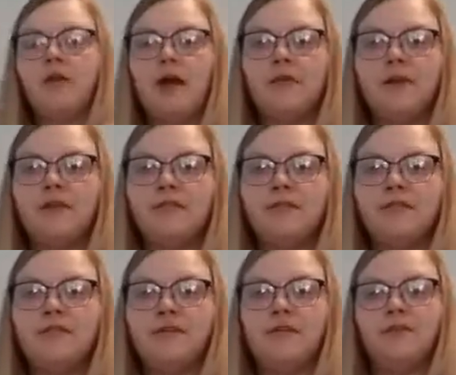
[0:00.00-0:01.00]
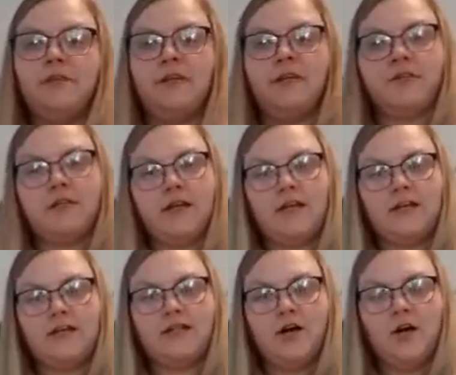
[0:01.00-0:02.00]
crab legs I've been seeing on videos are like
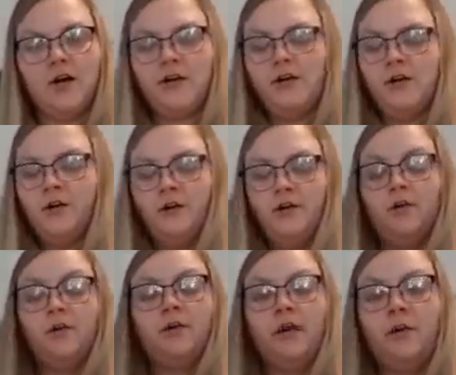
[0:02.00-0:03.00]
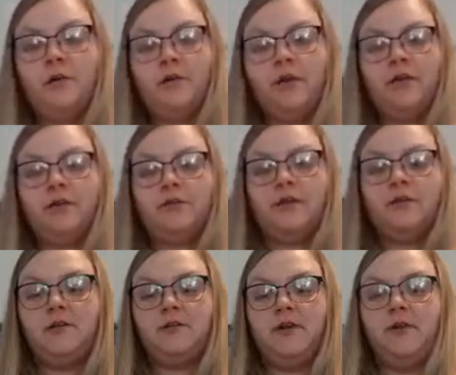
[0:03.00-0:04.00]
this long. Girl, I want one of those. I
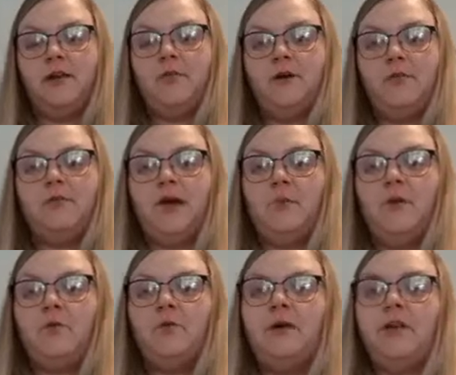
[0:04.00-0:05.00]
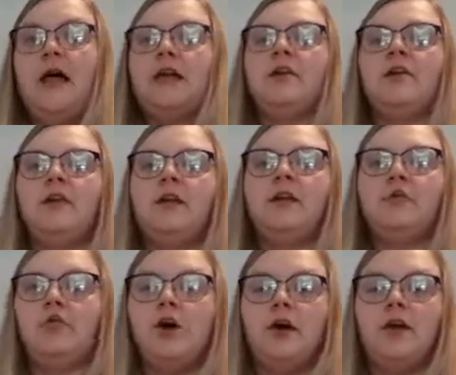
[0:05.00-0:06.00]
don't know where you get one, but I want one. Like, you only need
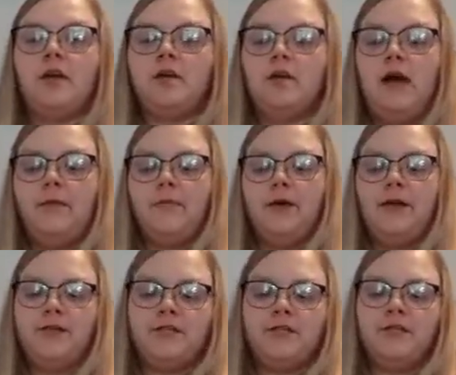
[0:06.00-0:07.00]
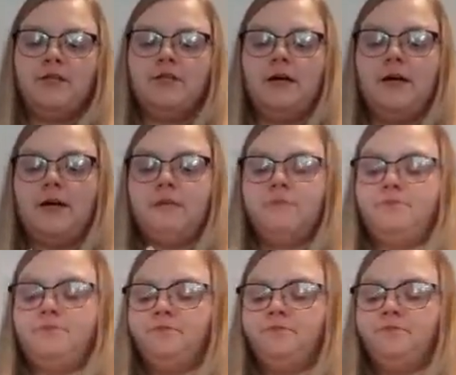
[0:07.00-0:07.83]
one crab leg to